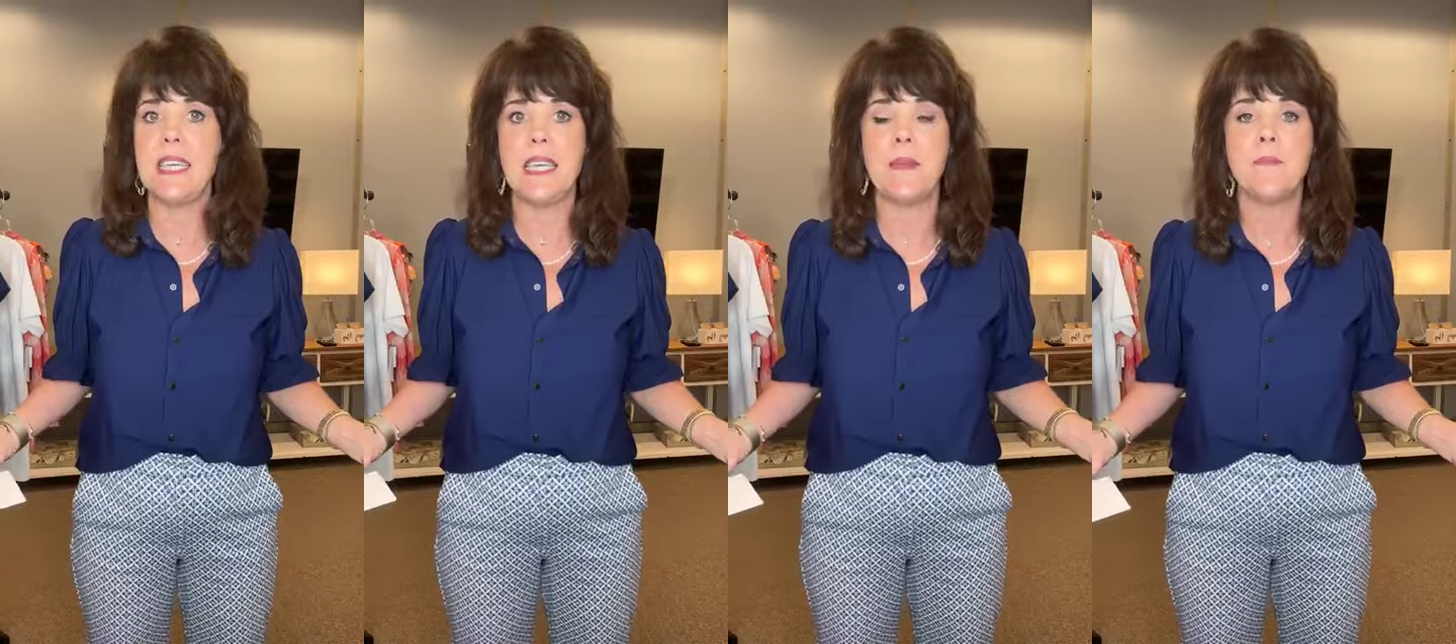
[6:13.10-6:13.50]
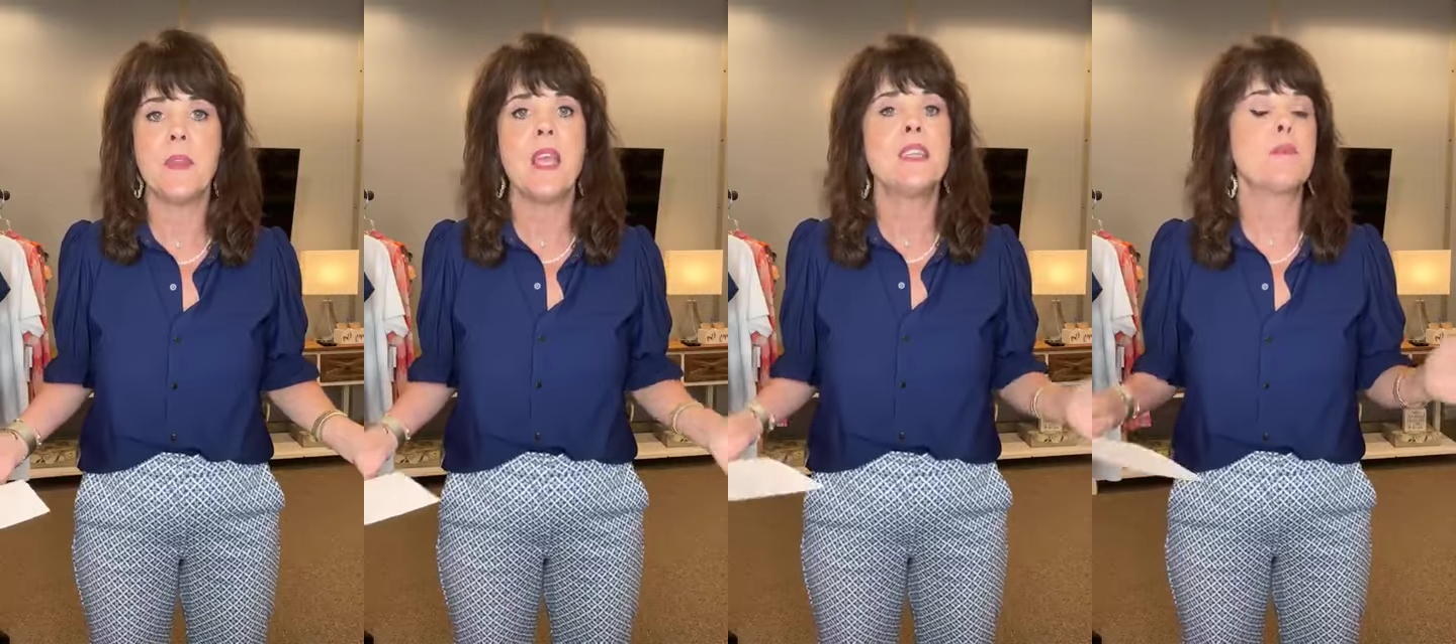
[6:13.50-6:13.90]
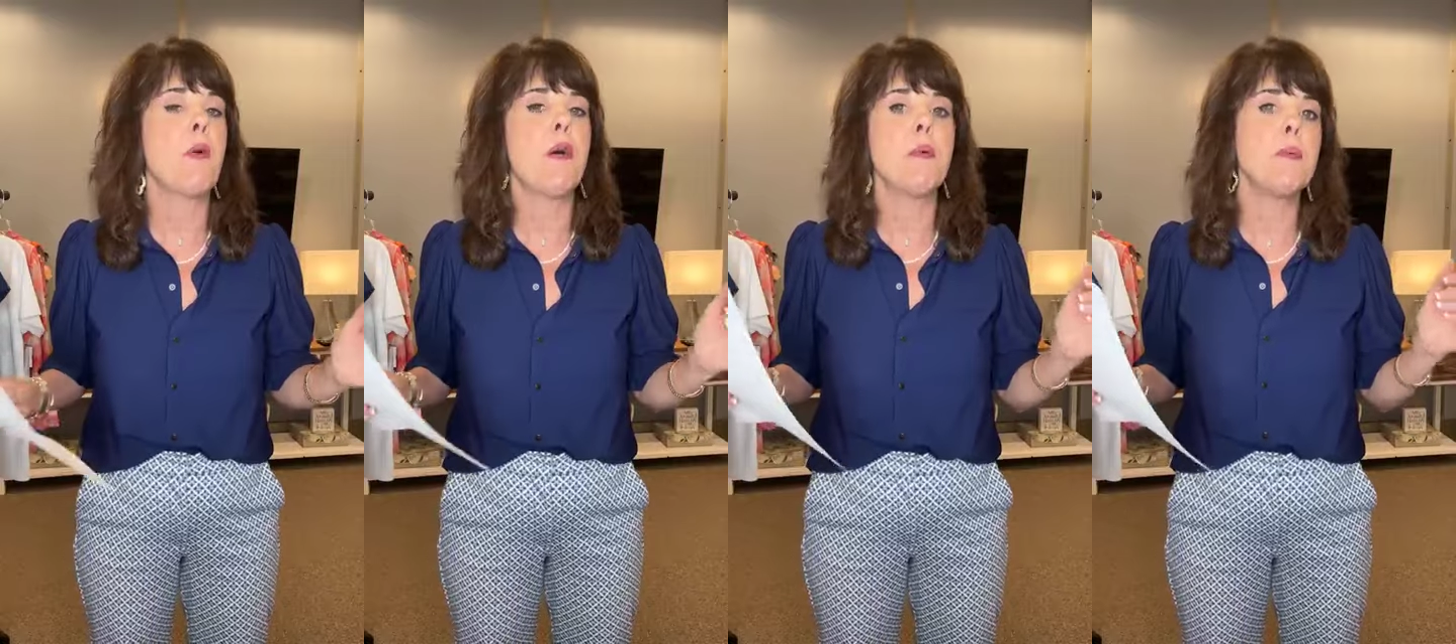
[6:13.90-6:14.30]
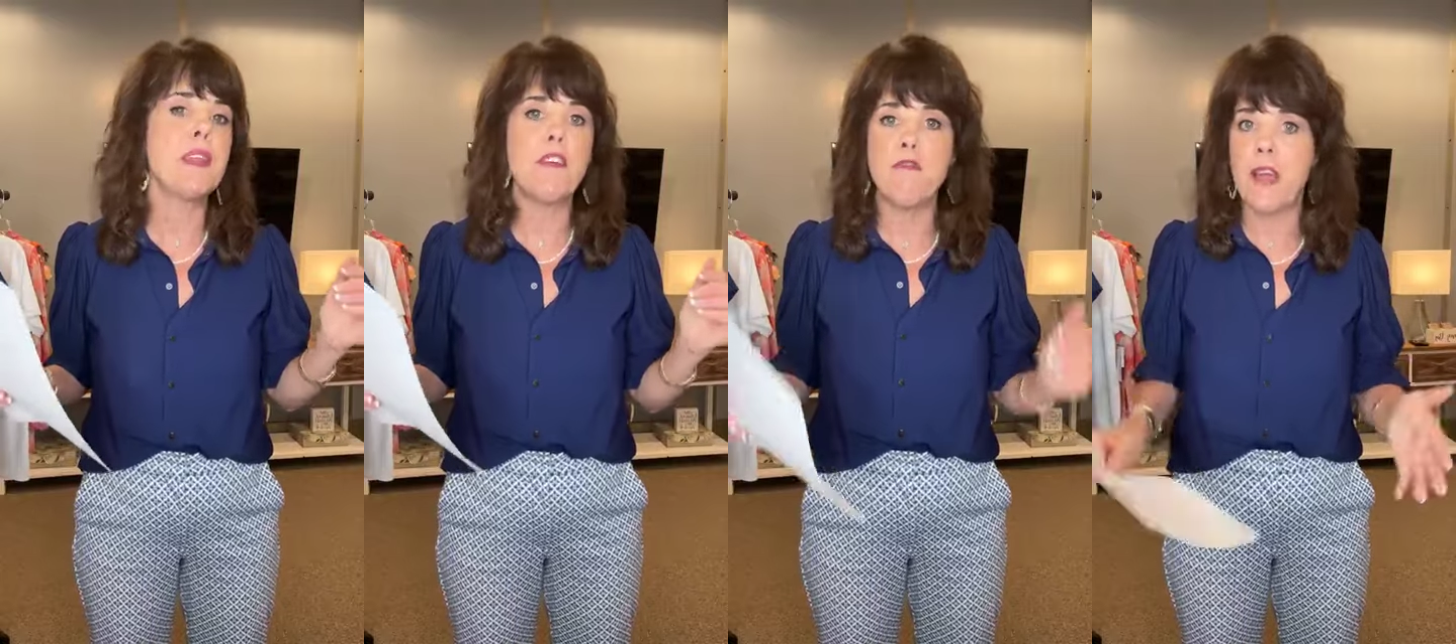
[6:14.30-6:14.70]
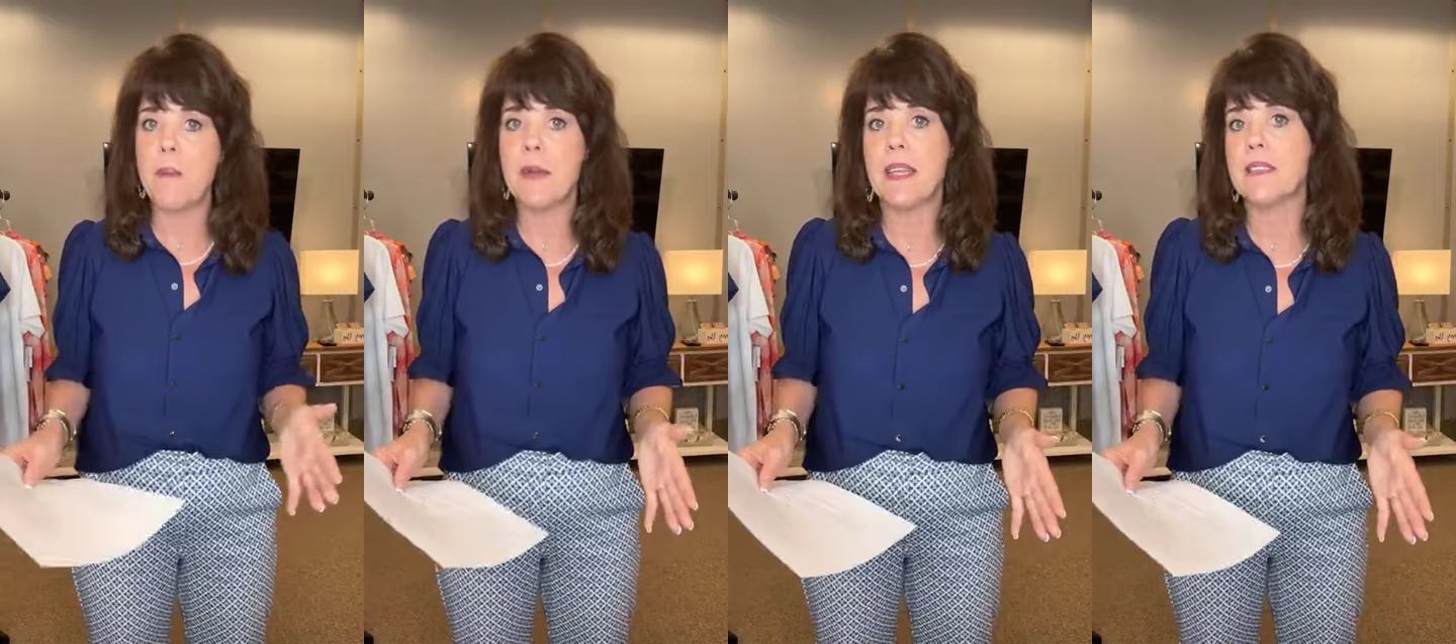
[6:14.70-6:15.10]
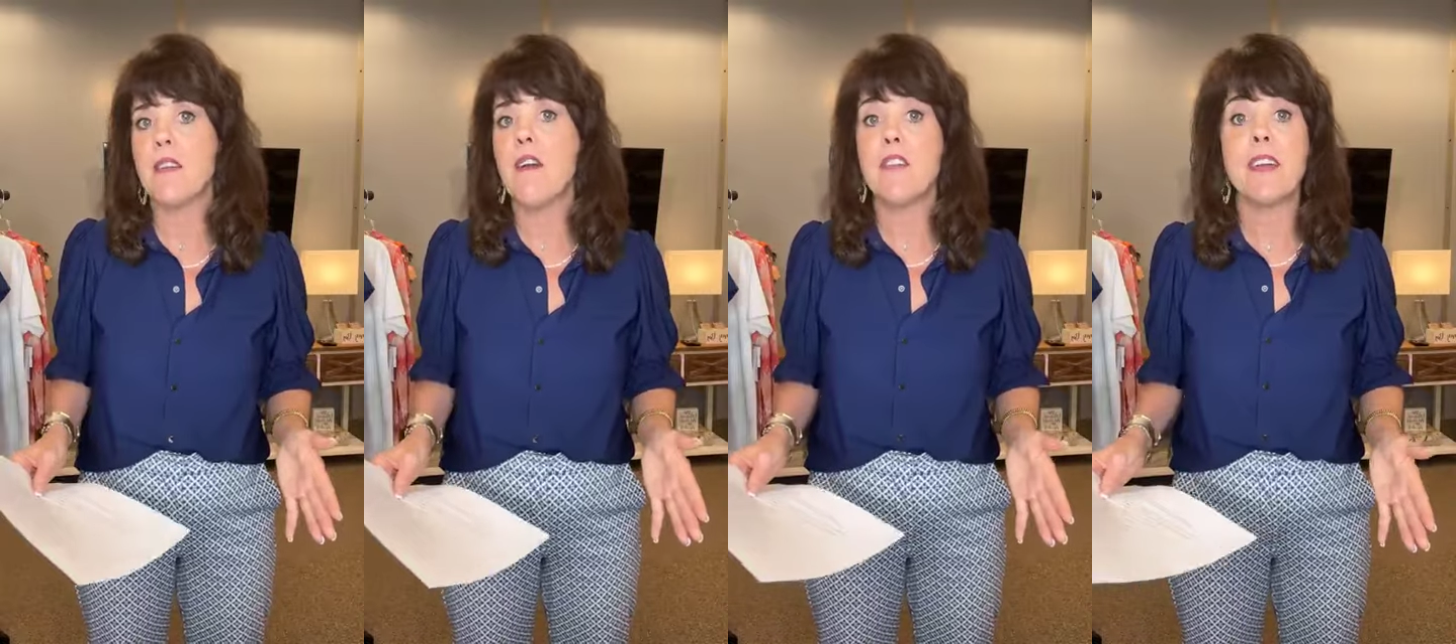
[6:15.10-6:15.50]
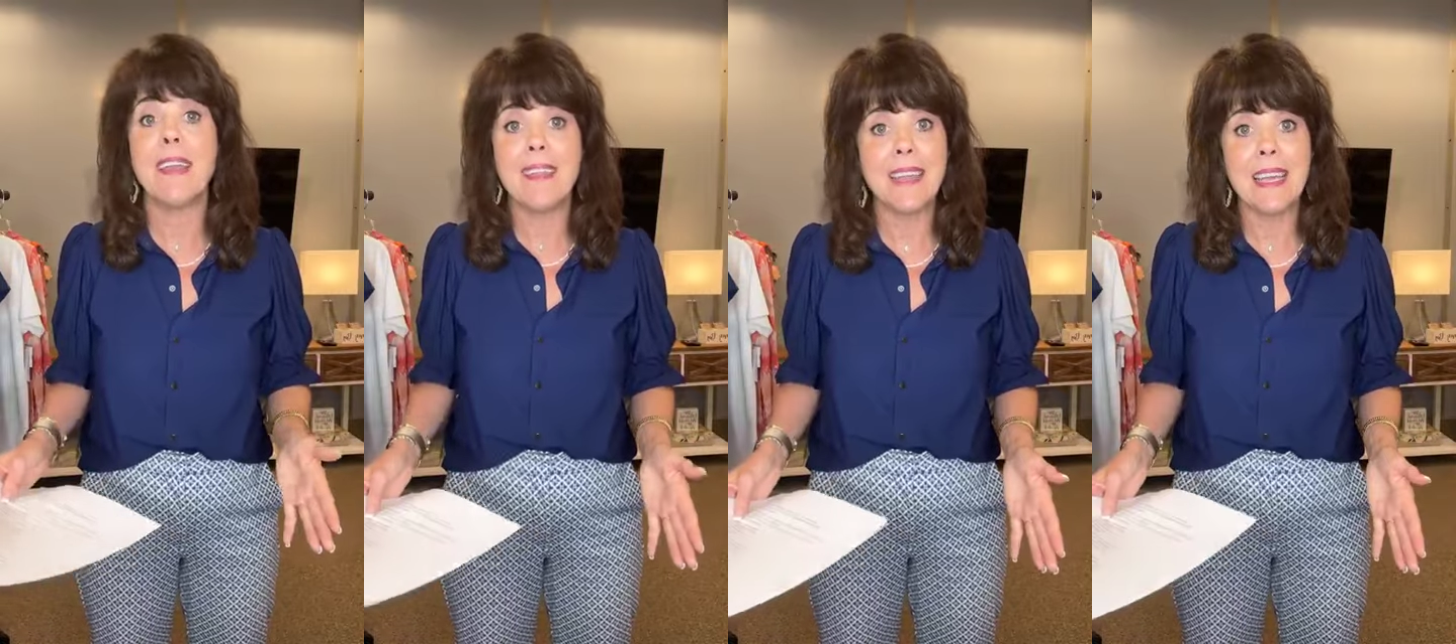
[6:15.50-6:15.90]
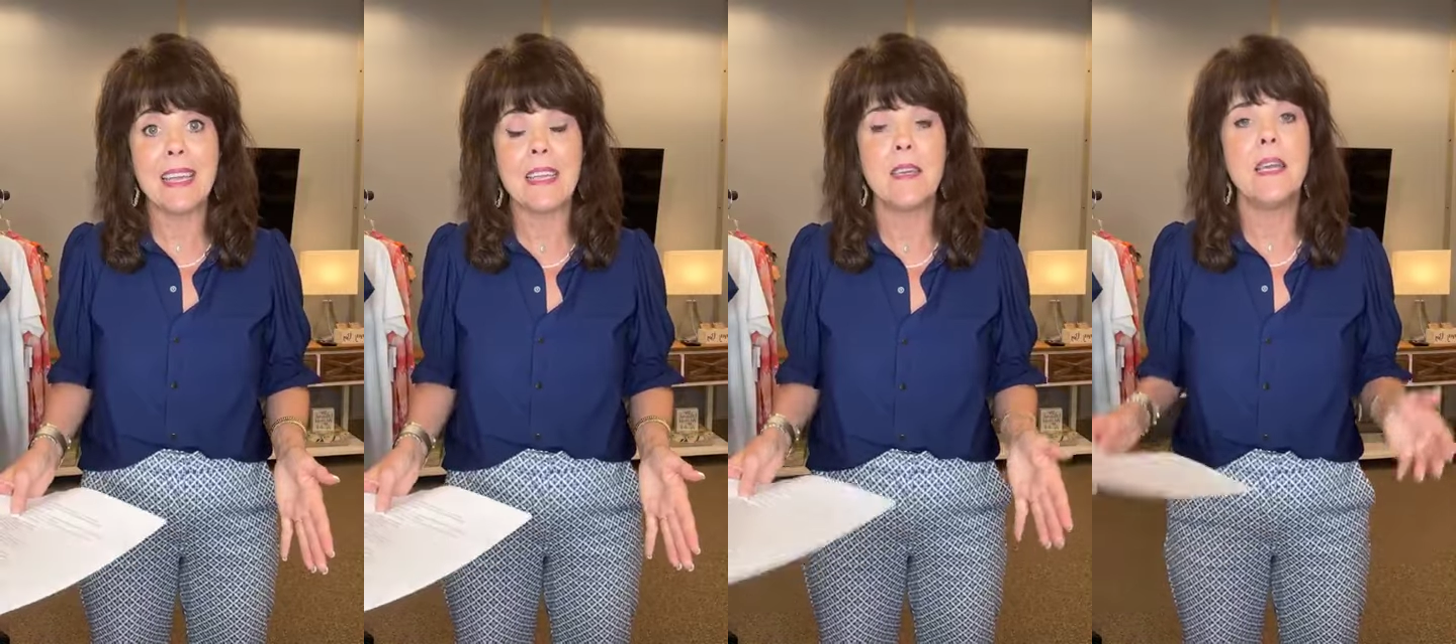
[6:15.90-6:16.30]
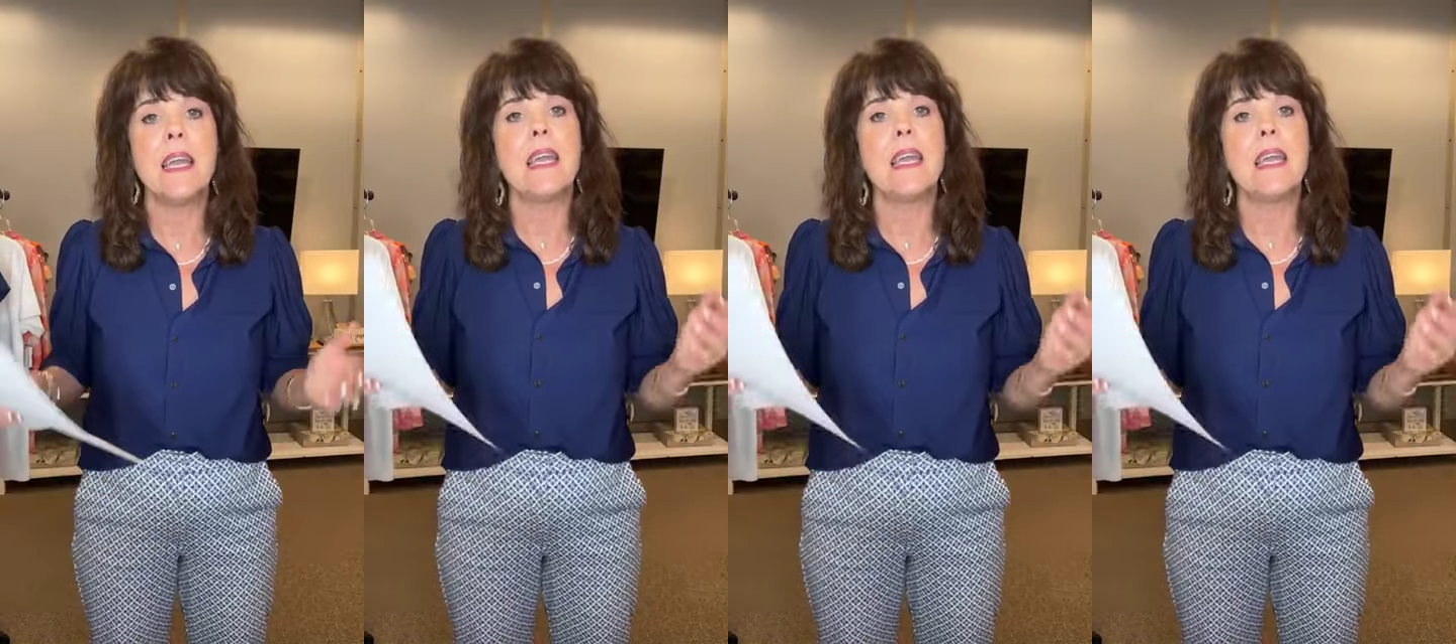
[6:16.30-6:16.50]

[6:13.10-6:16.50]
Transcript: tee. It's probably the fabric is not very thick.